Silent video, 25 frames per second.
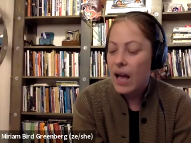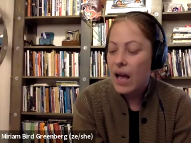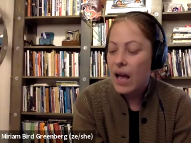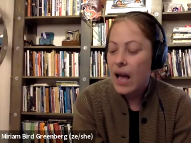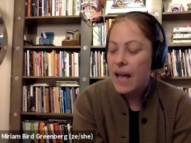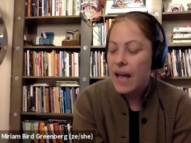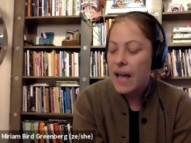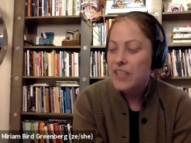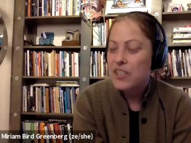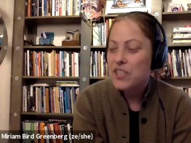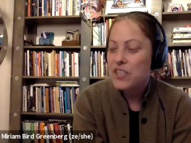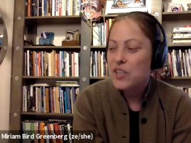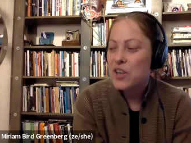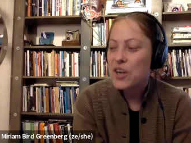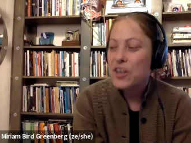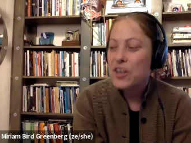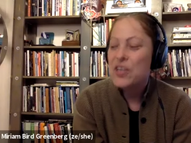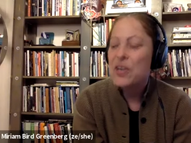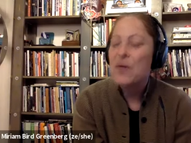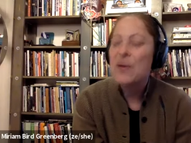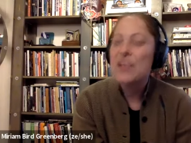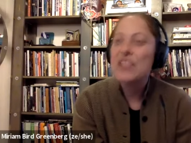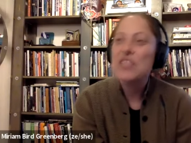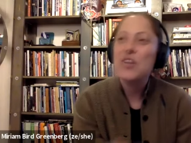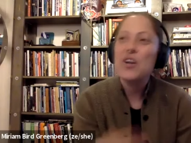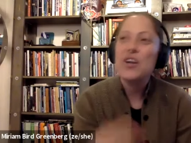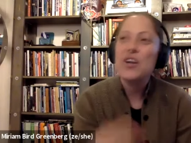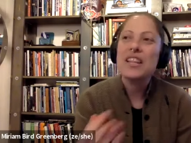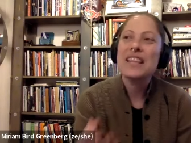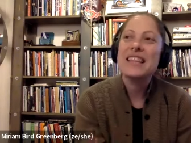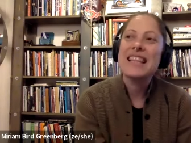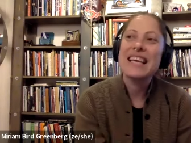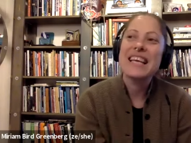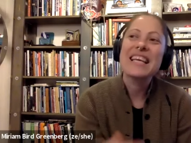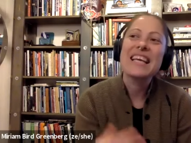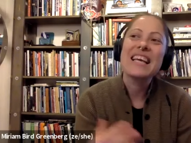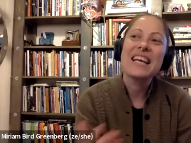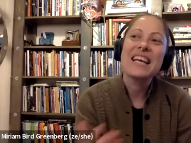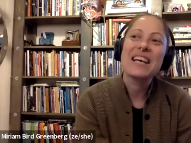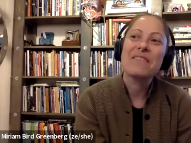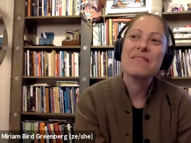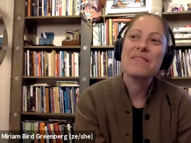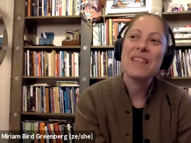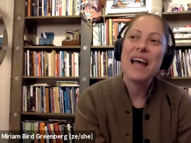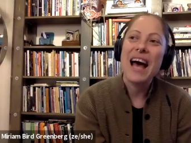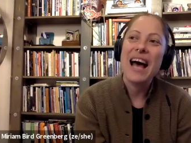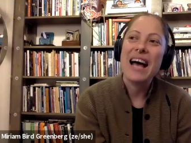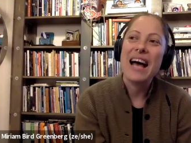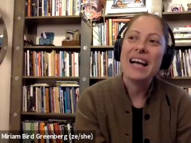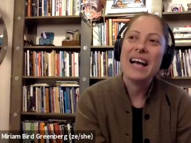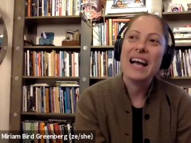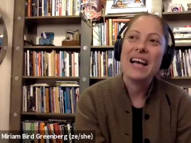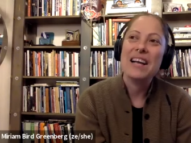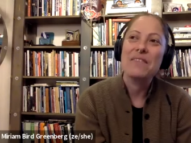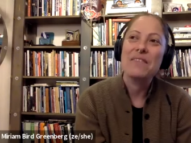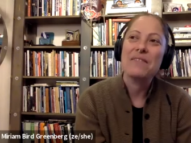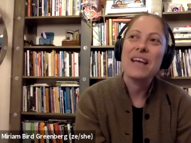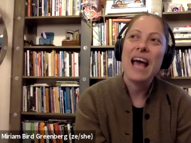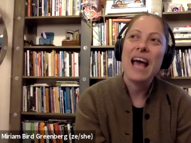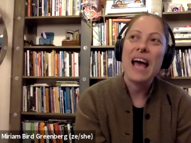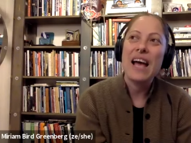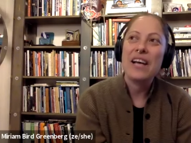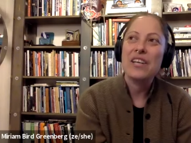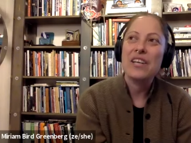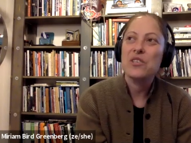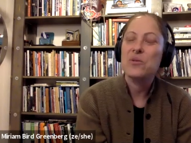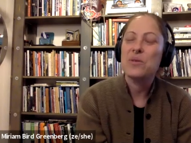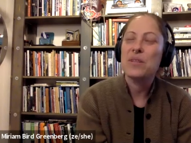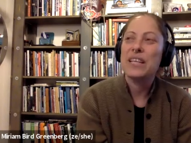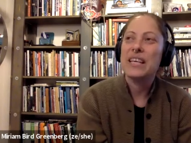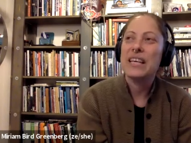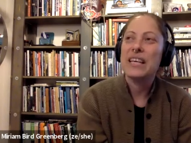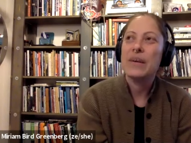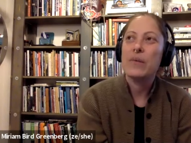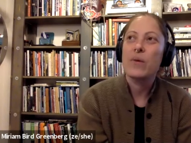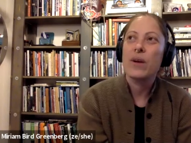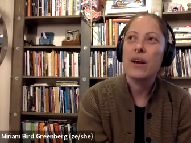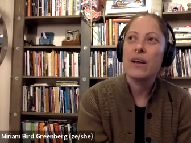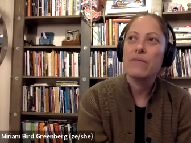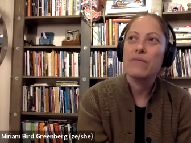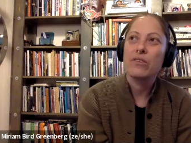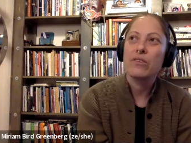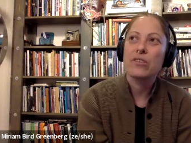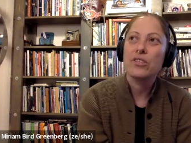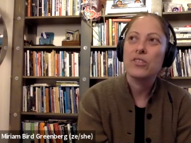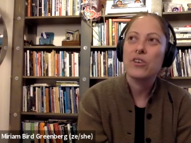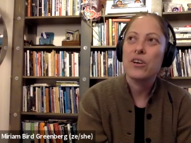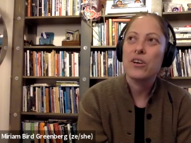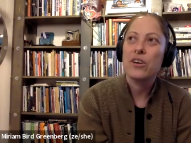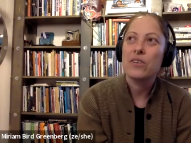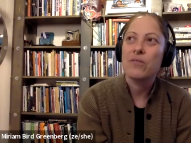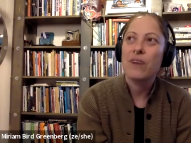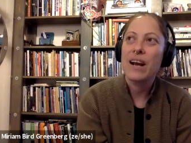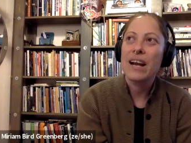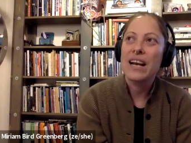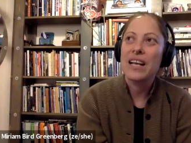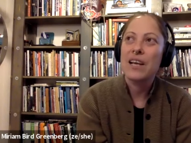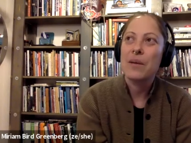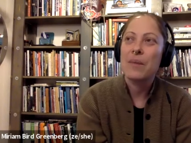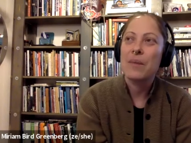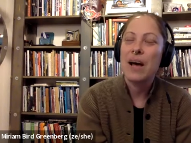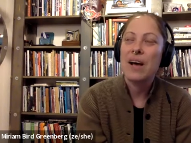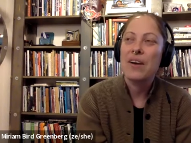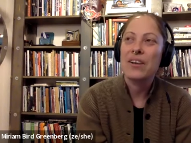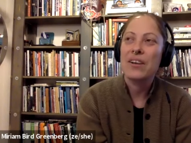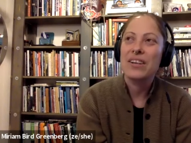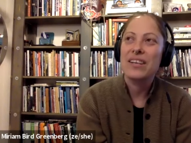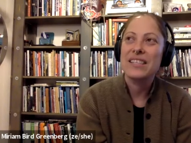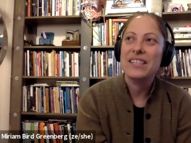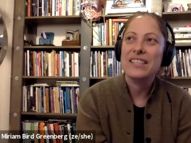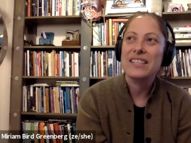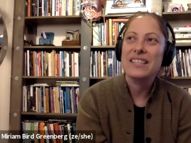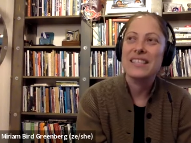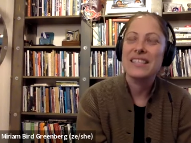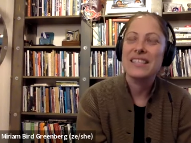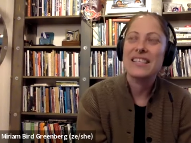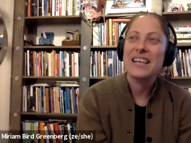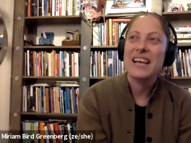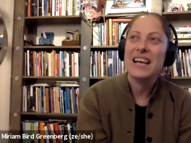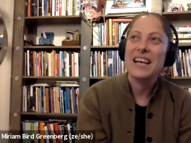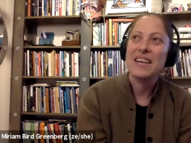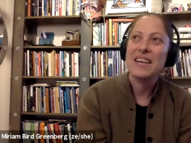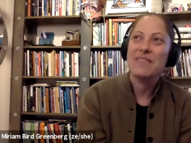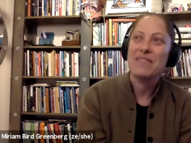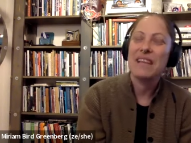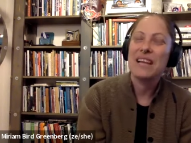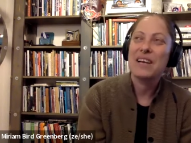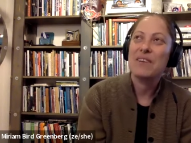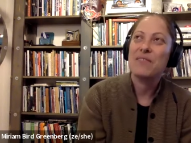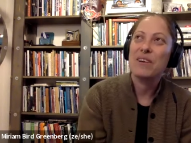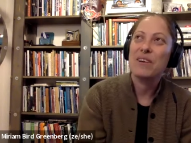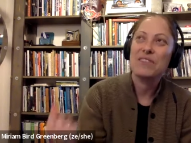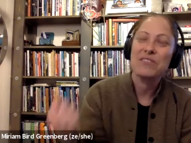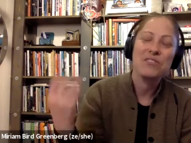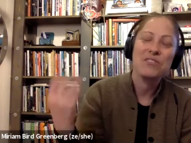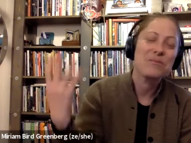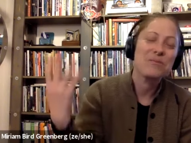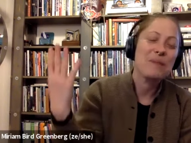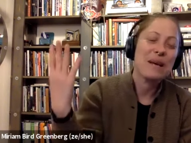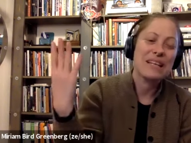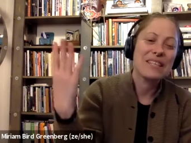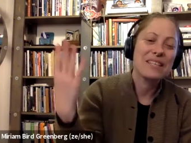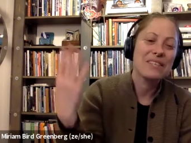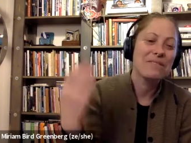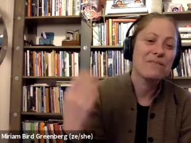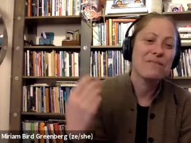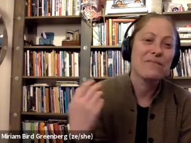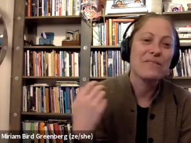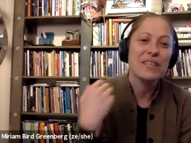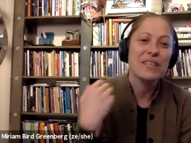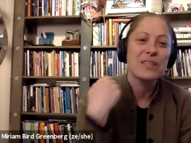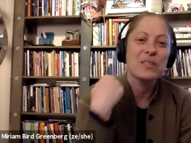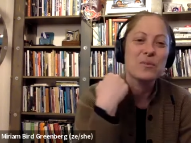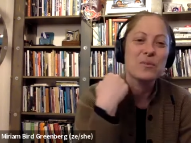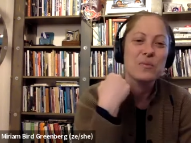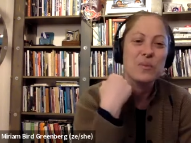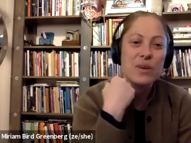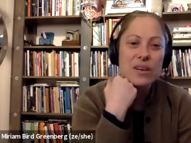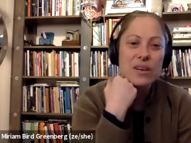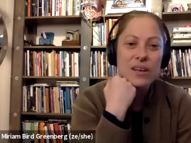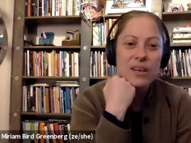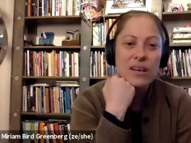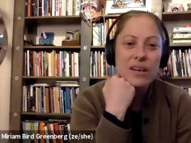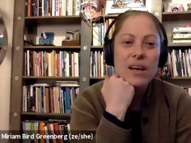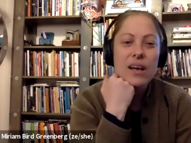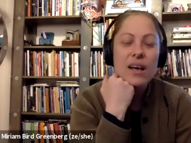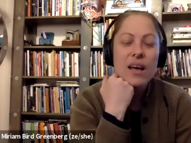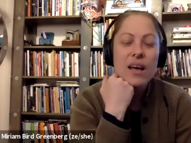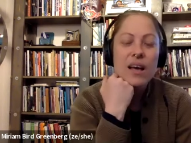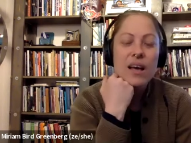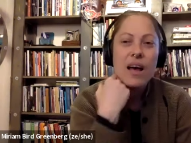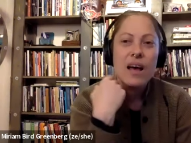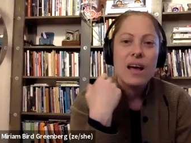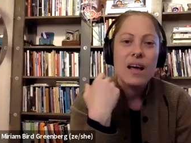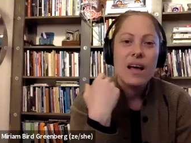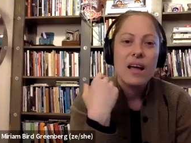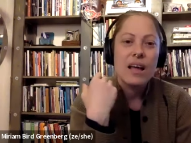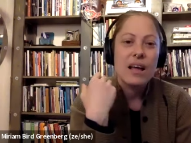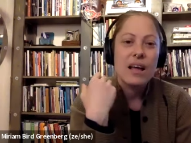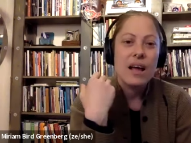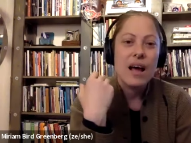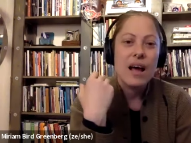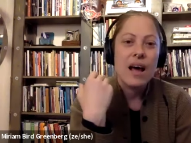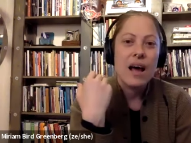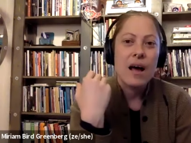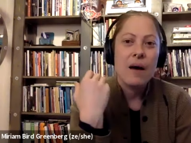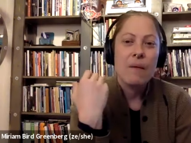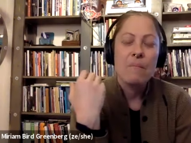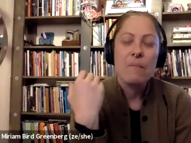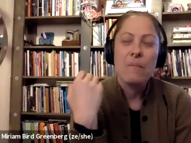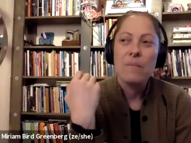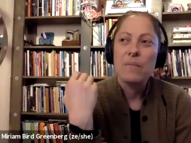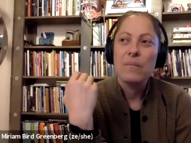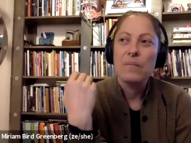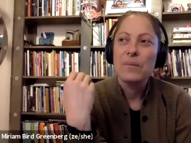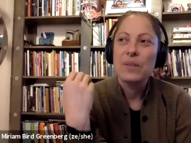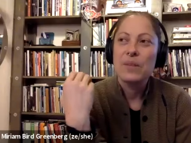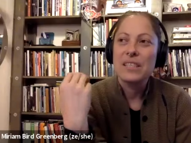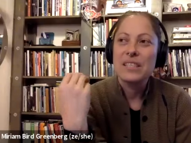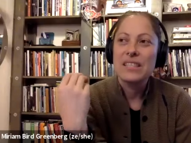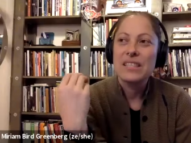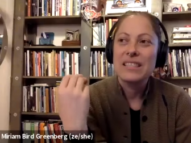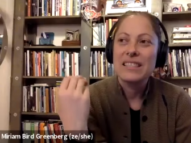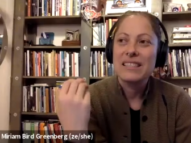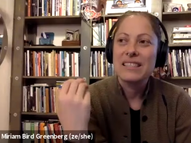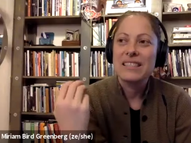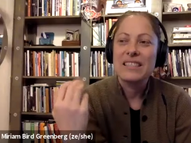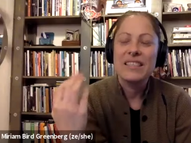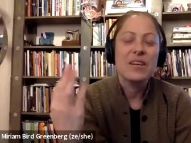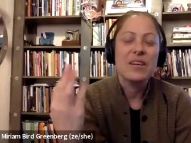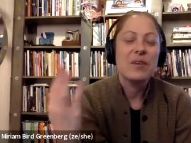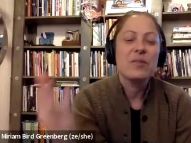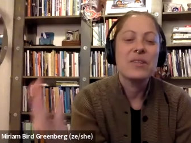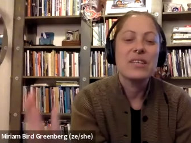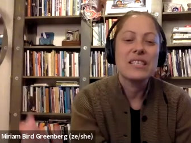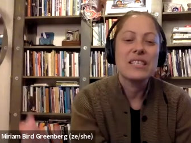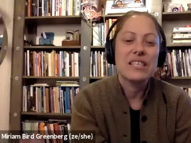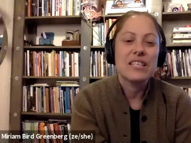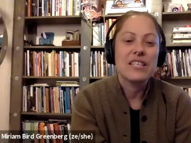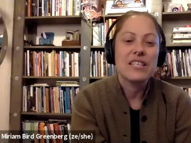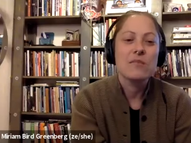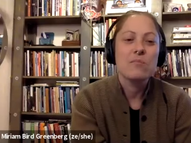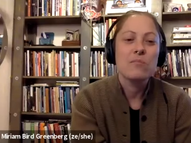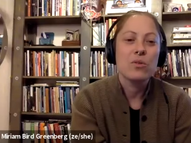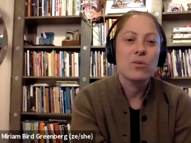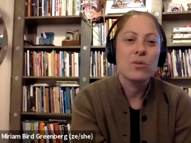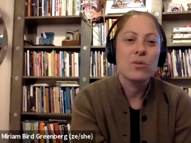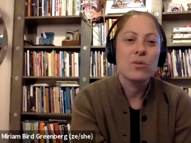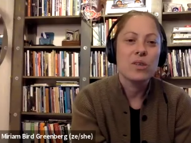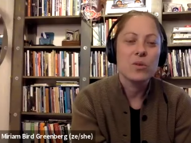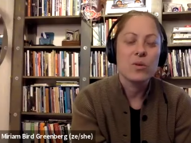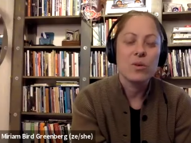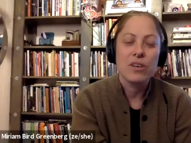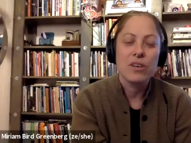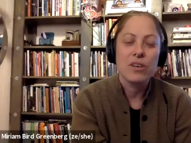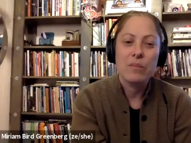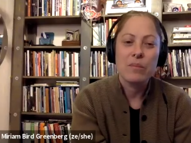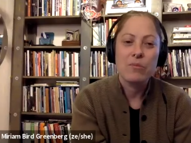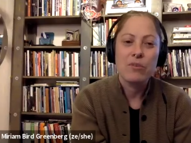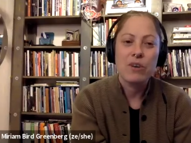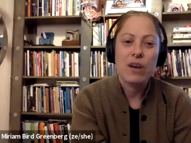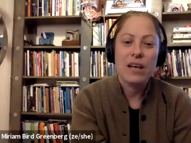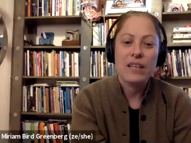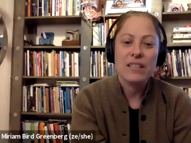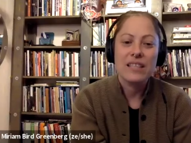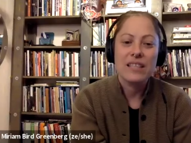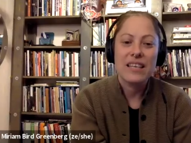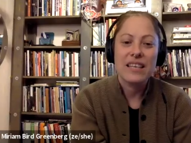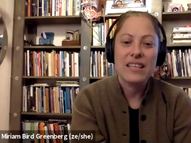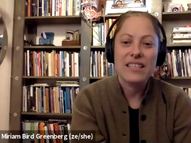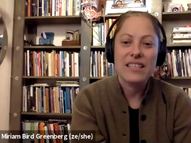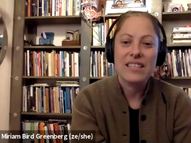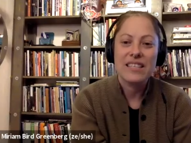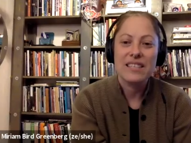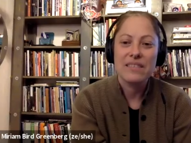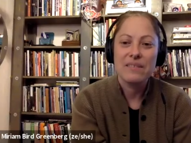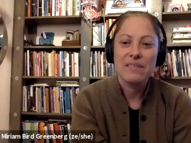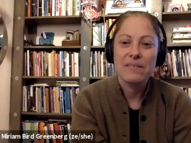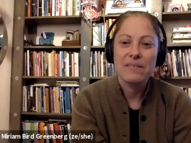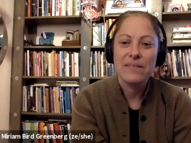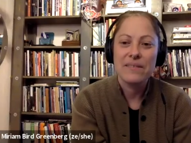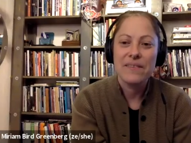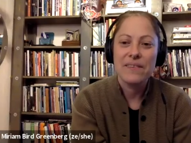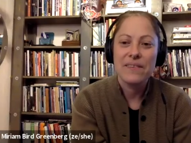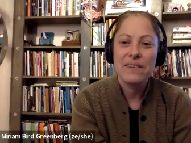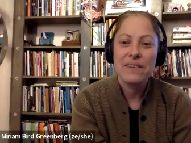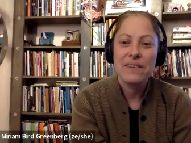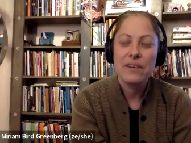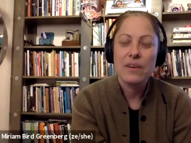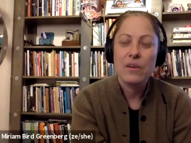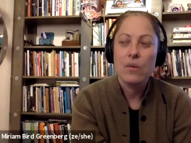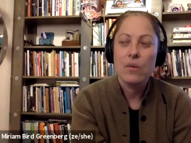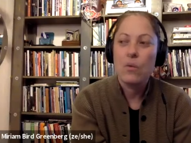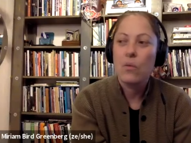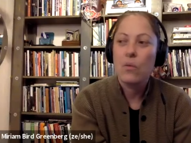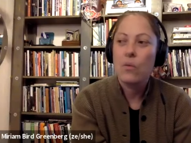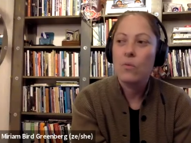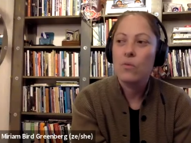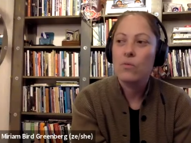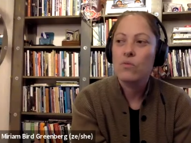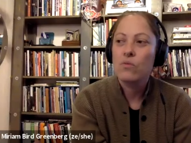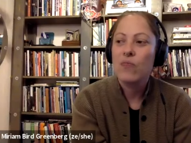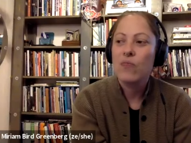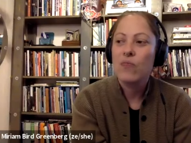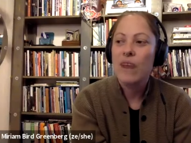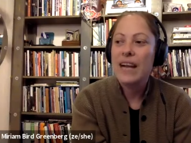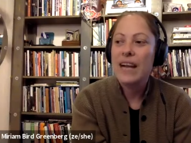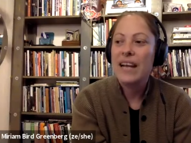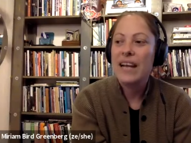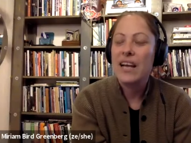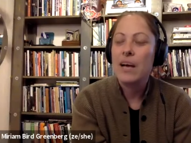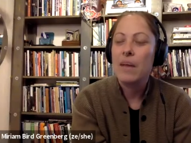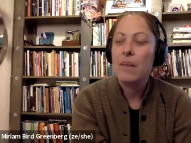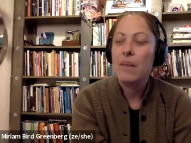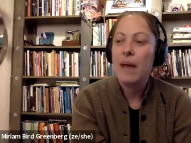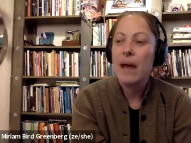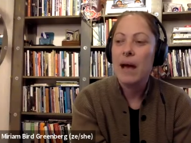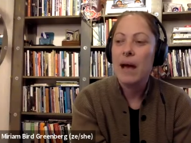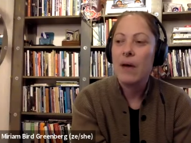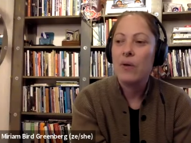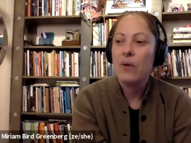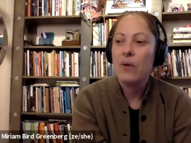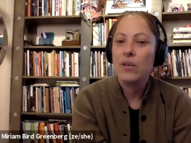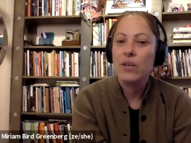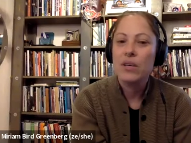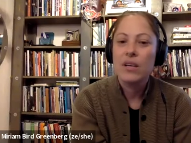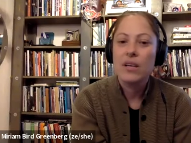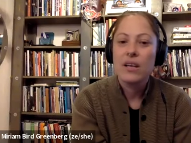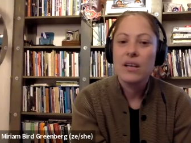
I start, you know, I started thinking of that kind of casually when I first started writing about it as this kind of like retrospective field work, um, this, you know, this exploratory process of writing about